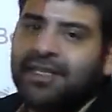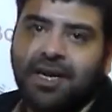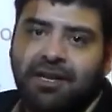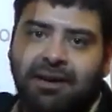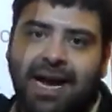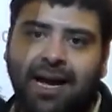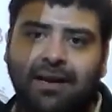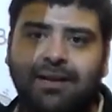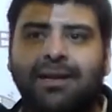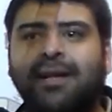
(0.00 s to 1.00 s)
each other
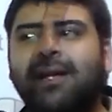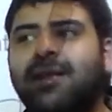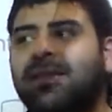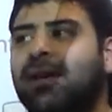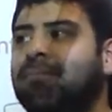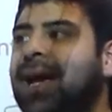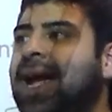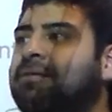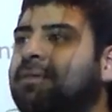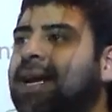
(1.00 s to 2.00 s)
out. The
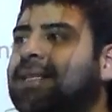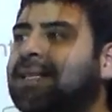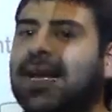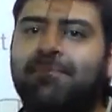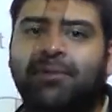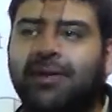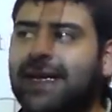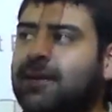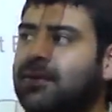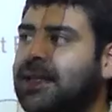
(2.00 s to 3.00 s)
main reason they
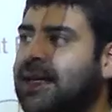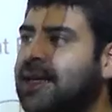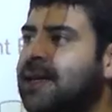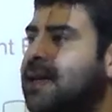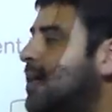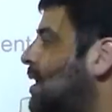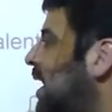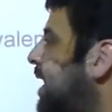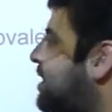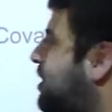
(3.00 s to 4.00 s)
pull equally
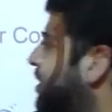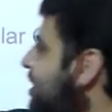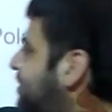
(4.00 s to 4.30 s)
is due